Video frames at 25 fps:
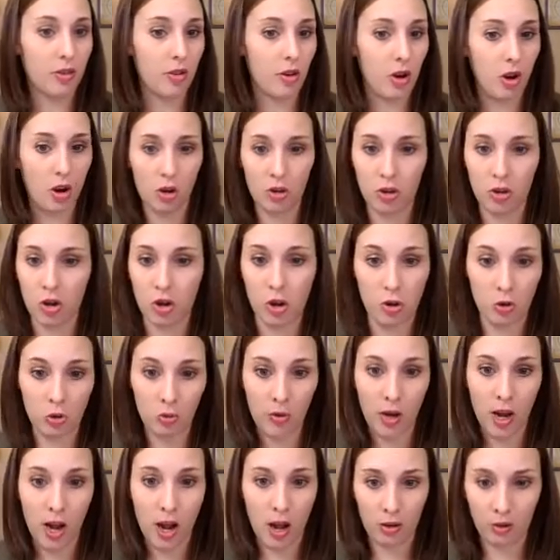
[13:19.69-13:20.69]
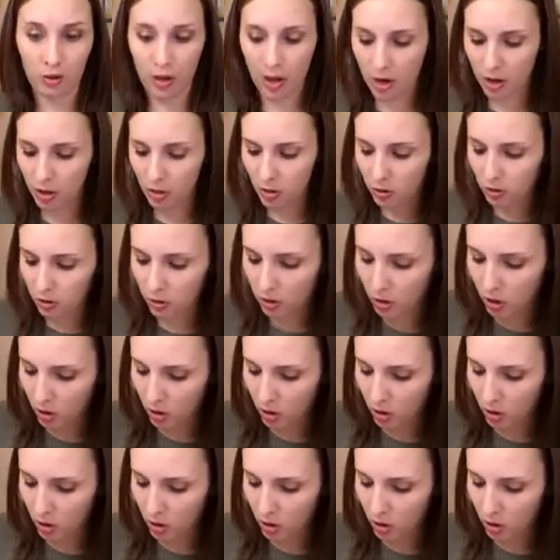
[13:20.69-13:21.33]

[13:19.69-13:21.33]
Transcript: There are no outliers.